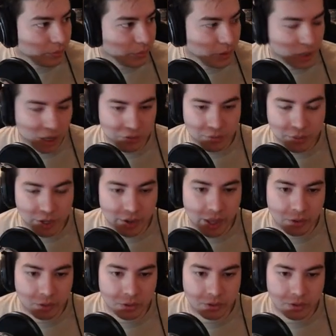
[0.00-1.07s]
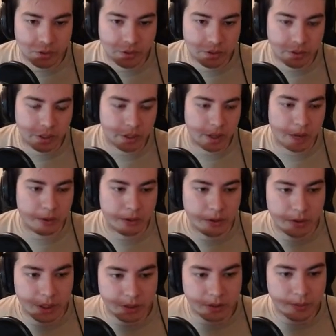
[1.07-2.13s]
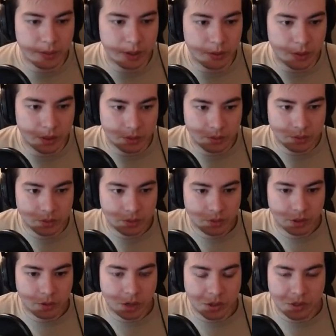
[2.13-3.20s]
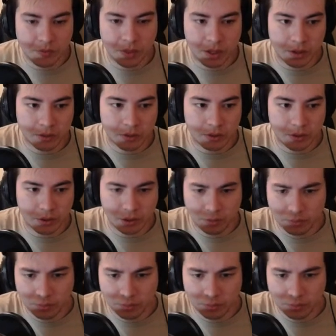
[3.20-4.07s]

Can't even play an Aggro Sword. Like, Aggro Sword needs to be doing aggressive things on turn 2.